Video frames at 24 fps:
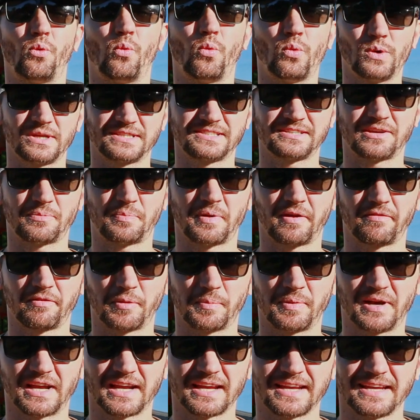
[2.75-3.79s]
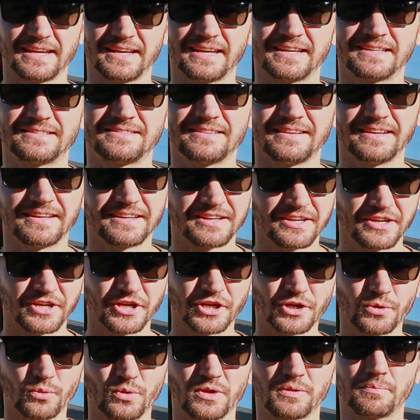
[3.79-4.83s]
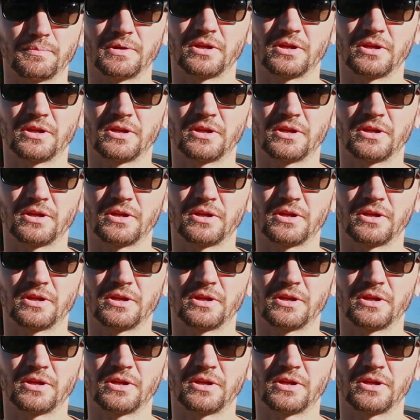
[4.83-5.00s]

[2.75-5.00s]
What's up, everybody? It's Ian here with